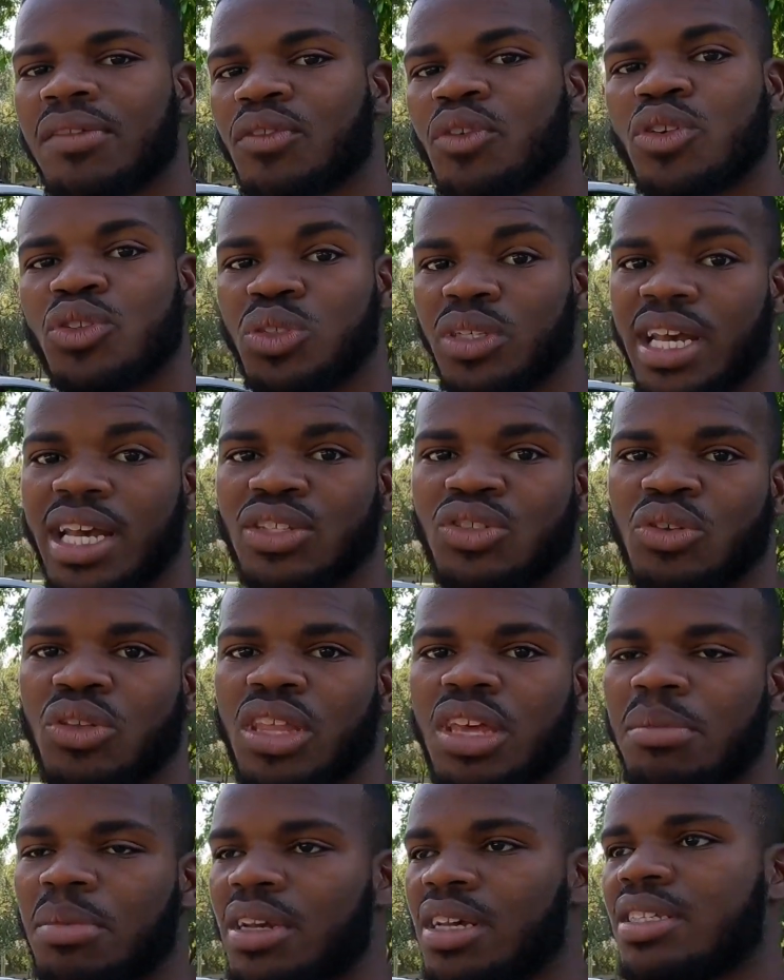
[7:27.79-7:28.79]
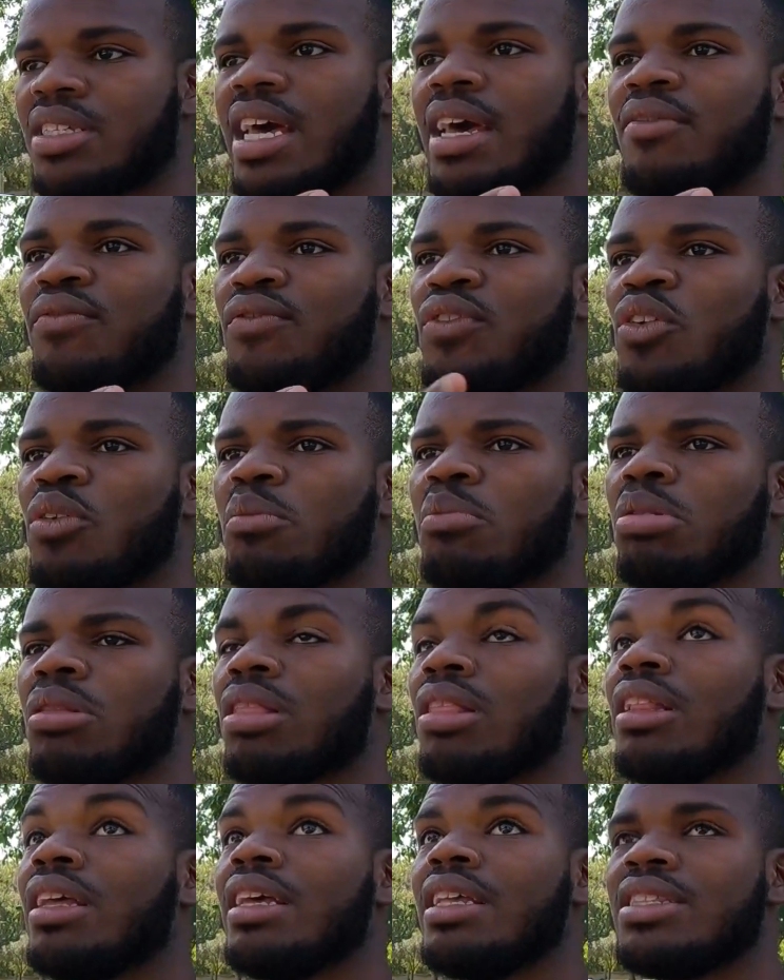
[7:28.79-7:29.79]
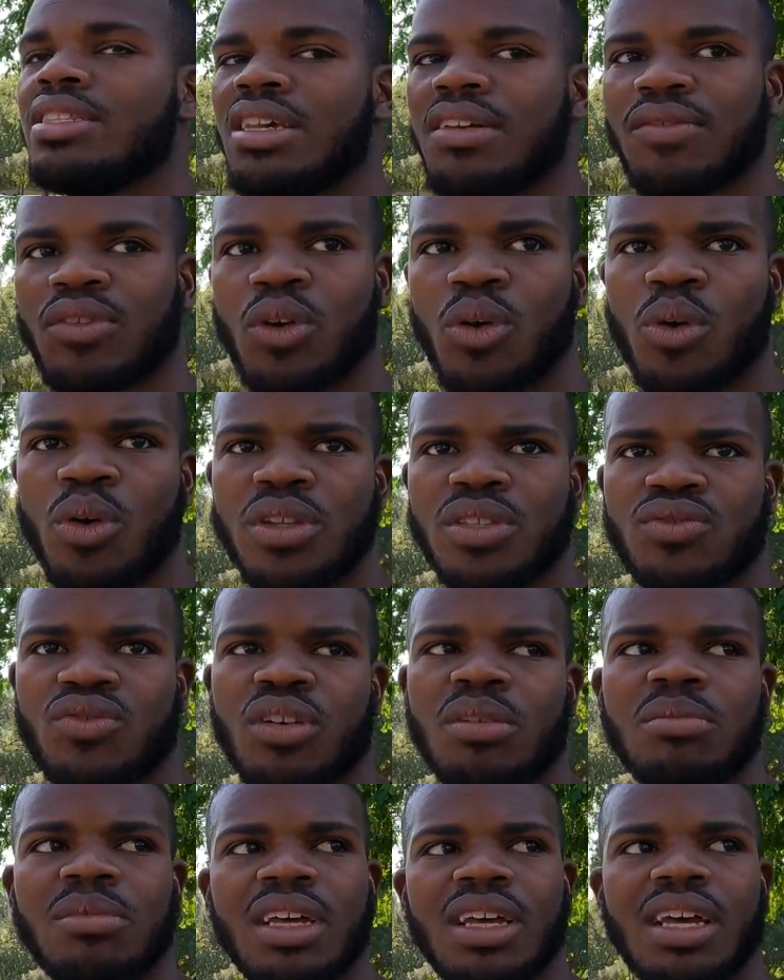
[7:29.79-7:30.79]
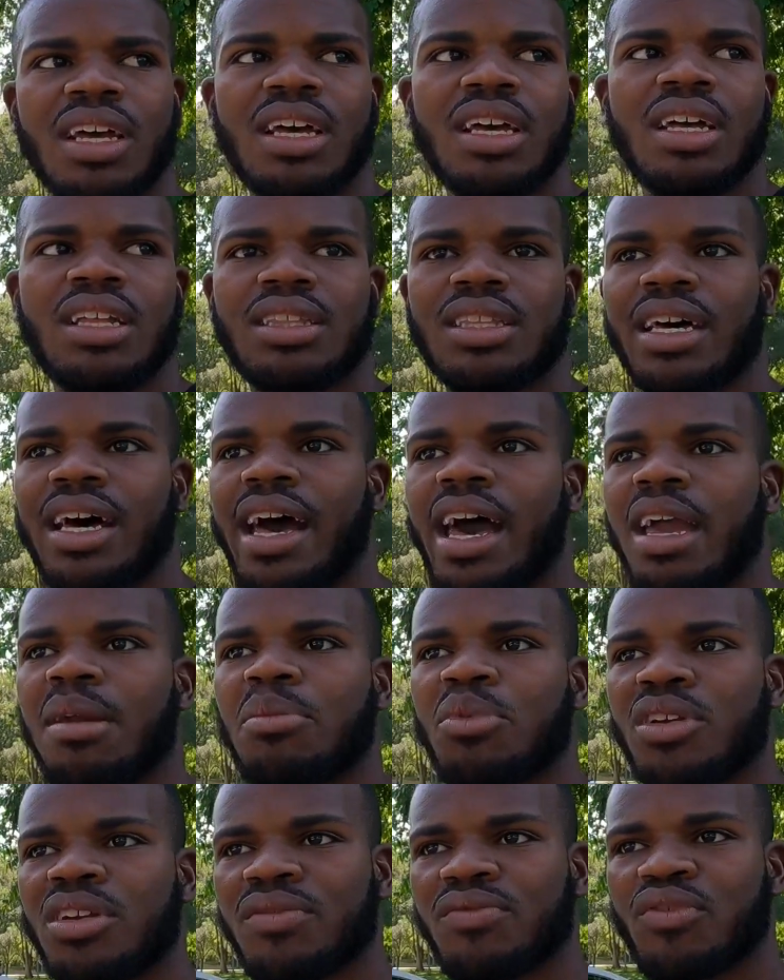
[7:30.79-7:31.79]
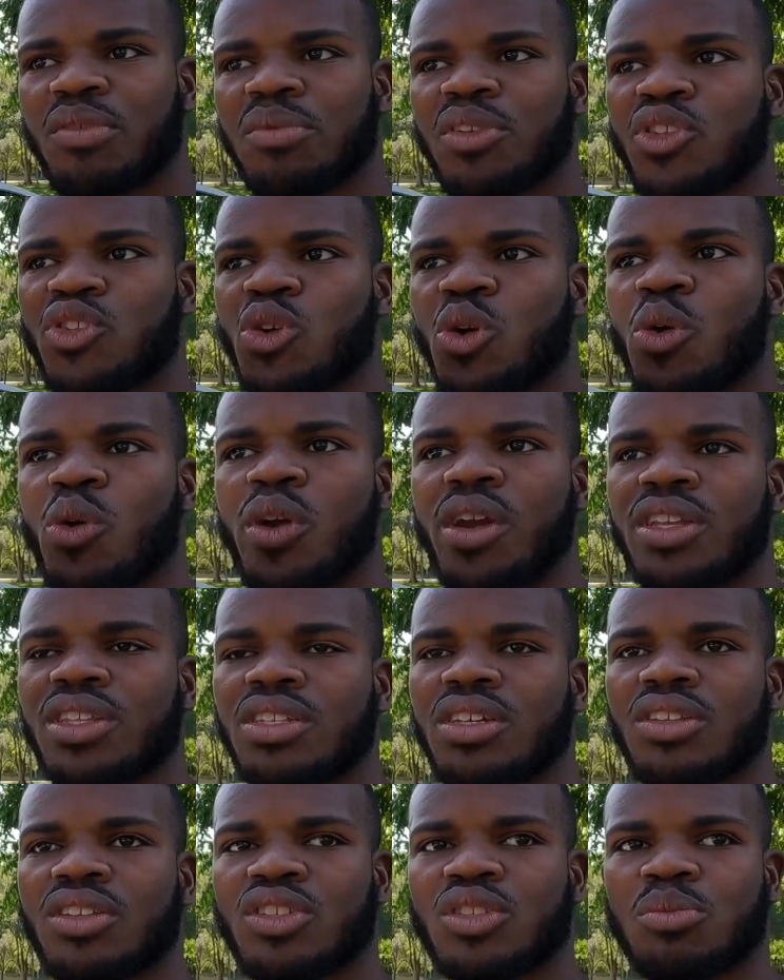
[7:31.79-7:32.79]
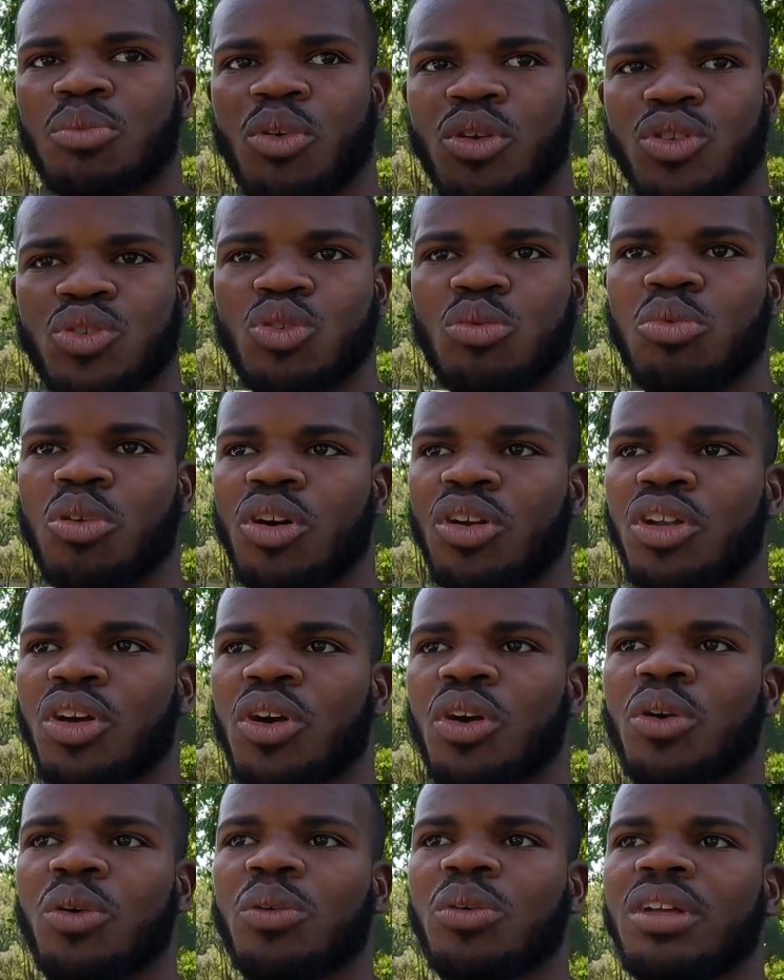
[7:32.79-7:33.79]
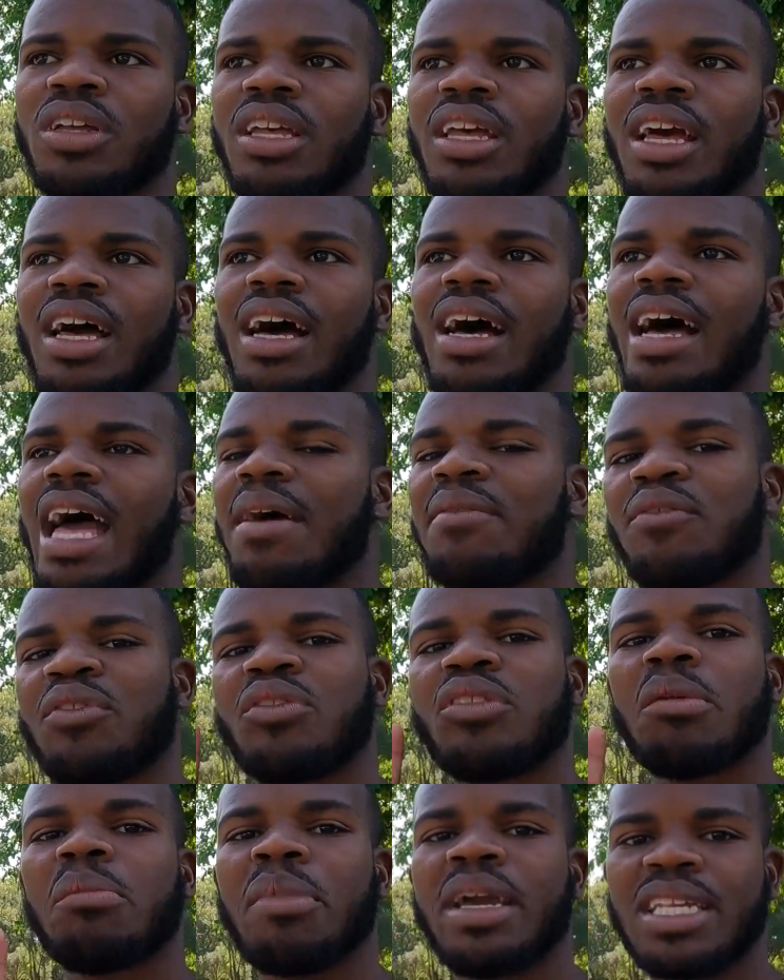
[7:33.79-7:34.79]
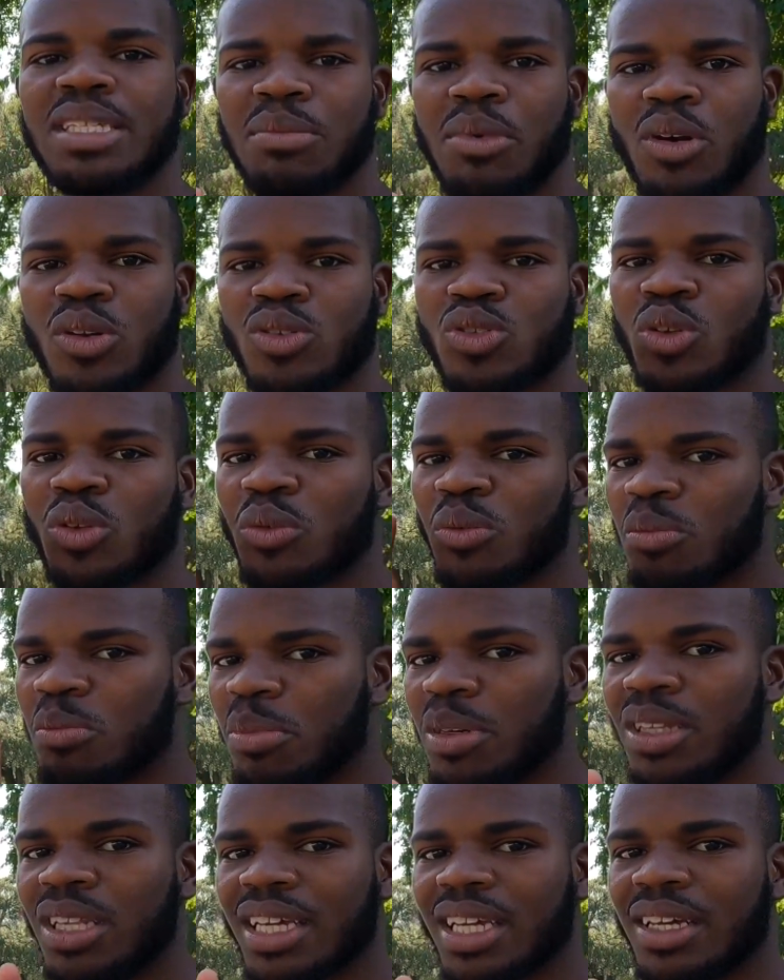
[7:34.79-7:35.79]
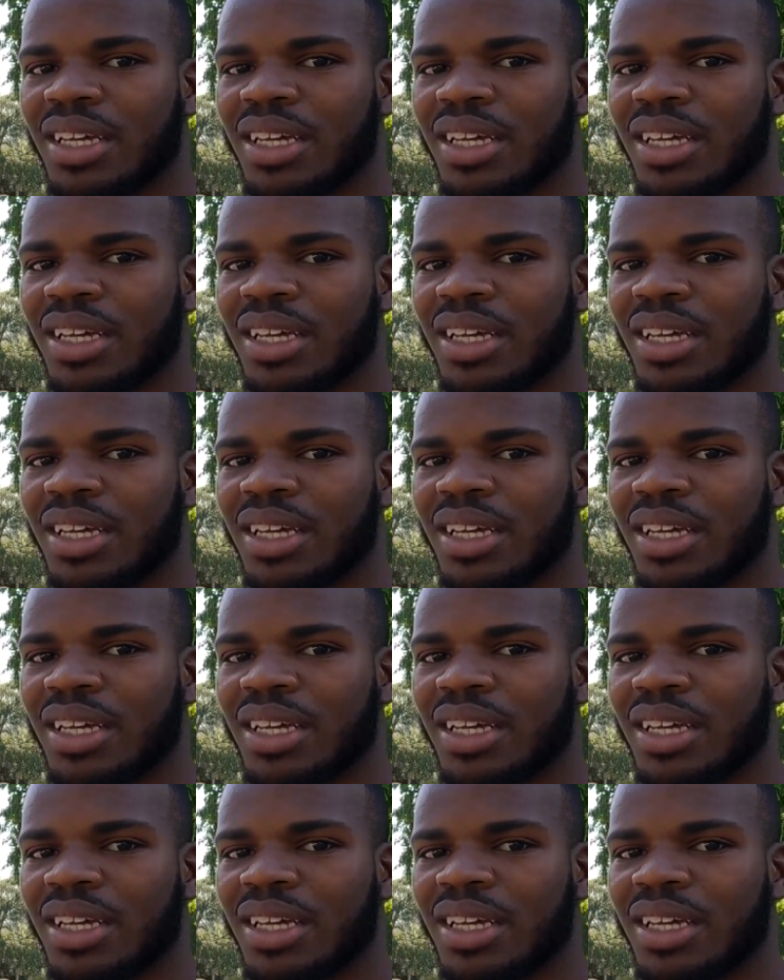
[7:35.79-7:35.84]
Of course, you guys know that because I filmed plenty of Accords, from the hybrid, from the Touring to the Sport 2.0. I haven't filmed the base model, so be